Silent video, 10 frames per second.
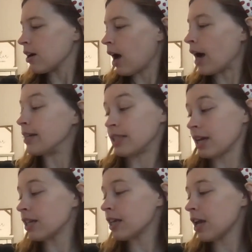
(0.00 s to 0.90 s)
I
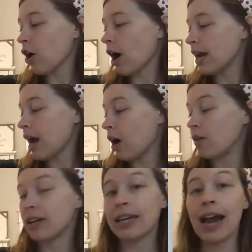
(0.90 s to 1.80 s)
suddenly cried
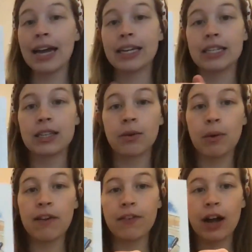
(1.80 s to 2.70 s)
out, "Yikes,
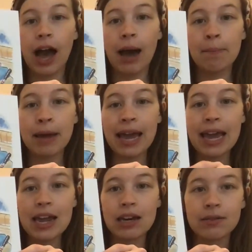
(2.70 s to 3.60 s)
we forgot
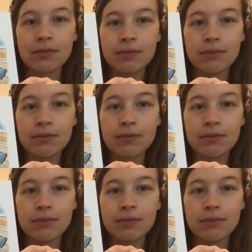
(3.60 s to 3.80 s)
Pete."